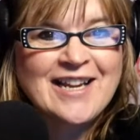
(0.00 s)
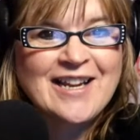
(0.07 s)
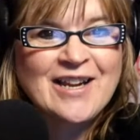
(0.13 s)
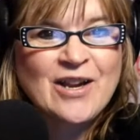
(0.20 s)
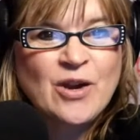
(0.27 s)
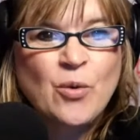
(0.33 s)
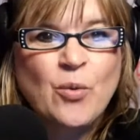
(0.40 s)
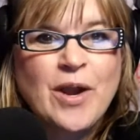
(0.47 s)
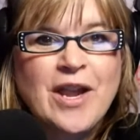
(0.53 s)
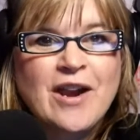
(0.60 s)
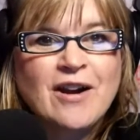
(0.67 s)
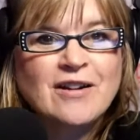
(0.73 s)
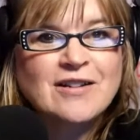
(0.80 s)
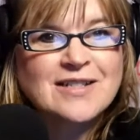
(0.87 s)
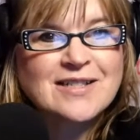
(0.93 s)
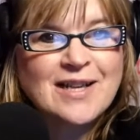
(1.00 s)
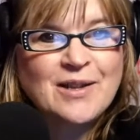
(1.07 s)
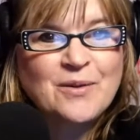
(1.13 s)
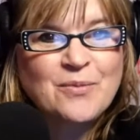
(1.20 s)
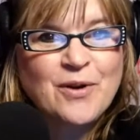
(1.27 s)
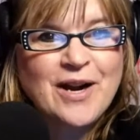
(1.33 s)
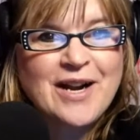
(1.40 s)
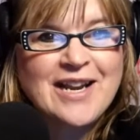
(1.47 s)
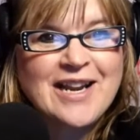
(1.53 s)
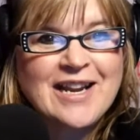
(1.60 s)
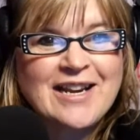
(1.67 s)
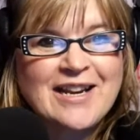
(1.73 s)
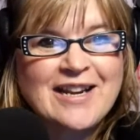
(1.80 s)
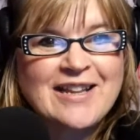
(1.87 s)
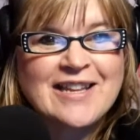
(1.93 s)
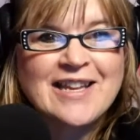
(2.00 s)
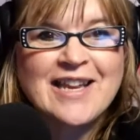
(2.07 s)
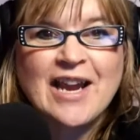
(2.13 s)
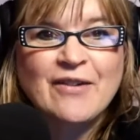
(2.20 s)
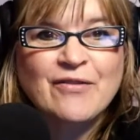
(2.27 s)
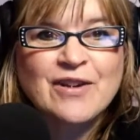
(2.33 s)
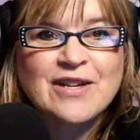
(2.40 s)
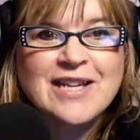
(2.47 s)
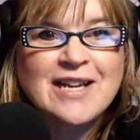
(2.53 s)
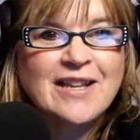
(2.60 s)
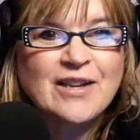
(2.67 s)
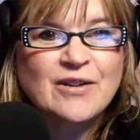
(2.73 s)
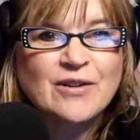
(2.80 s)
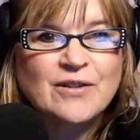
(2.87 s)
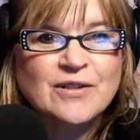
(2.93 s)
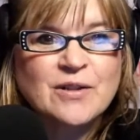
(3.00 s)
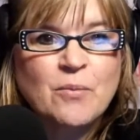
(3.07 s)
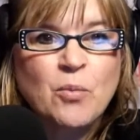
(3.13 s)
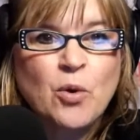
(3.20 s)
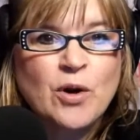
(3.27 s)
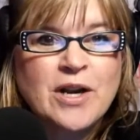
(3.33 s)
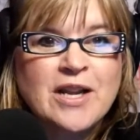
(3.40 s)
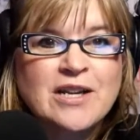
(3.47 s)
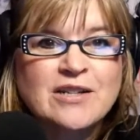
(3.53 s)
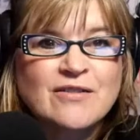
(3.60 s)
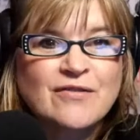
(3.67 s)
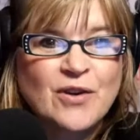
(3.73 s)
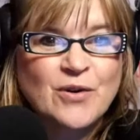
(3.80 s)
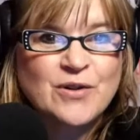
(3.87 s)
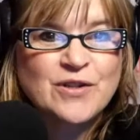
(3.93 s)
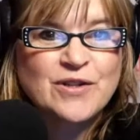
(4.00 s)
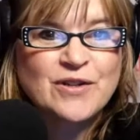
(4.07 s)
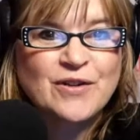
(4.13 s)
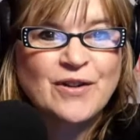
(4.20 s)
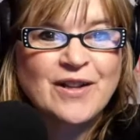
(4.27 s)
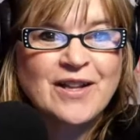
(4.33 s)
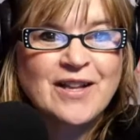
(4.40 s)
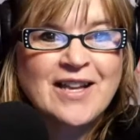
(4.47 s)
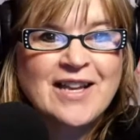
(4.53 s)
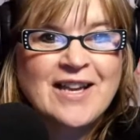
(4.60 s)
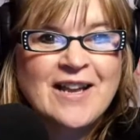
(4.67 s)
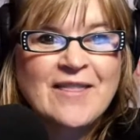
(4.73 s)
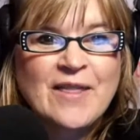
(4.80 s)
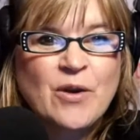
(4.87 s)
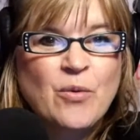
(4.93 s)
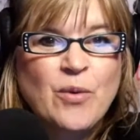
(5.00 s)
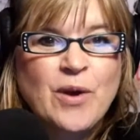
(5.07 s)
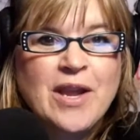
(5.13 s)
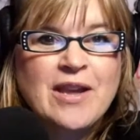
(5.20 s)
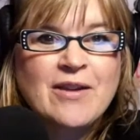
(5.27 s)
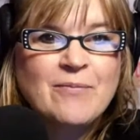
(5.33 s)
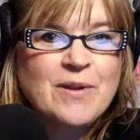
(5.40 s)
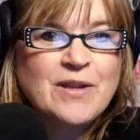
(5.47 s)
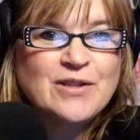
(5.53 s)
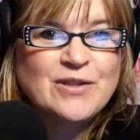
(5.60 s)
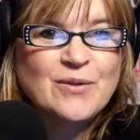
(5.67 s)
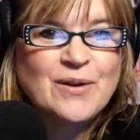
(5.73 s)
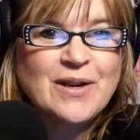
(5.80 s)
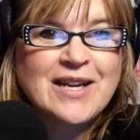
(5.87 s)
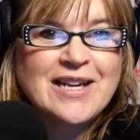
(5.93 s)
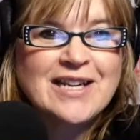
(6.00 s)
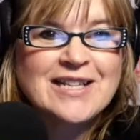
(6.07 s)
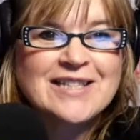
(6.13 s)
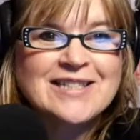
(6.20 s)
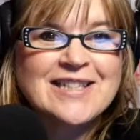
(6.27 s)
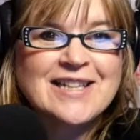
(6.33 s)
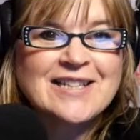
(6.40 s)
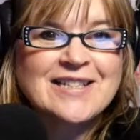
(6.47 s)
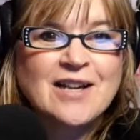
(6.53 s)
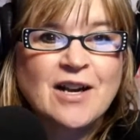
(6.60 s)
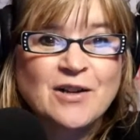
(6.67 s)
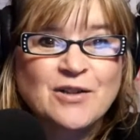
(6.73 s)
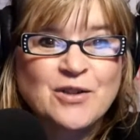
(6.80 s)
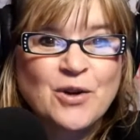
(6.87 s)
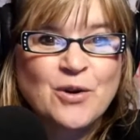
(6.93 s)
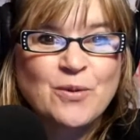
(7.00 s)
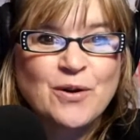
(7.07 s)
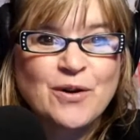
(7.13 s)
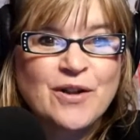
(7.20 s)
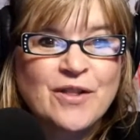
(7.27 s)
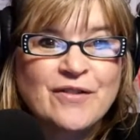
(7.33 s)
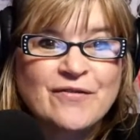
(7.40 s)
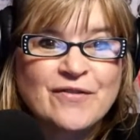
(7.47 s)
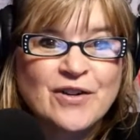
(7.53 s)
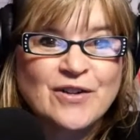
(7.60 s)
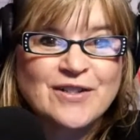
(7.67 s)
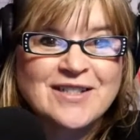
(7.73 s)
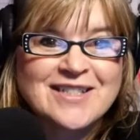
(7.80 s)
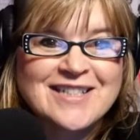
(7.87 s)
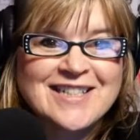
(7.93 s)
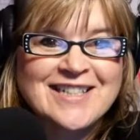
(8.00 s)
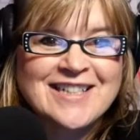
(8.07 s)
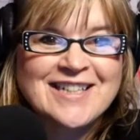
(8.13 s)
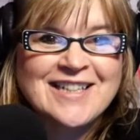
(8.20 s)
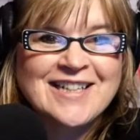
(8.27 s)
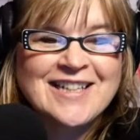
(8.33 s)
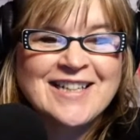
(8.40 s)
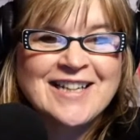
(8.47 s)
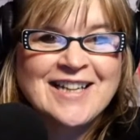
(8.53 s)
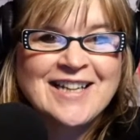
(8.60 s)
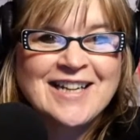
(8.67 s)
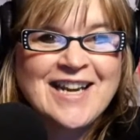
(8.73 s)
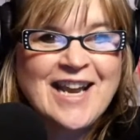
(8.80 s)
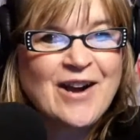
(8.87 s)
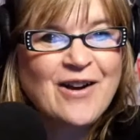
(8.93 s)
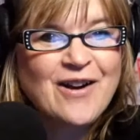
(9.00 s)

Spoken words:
we are celebrating the Everyday Leaders Morning Devotional that we have been doing since October the 1st. Now,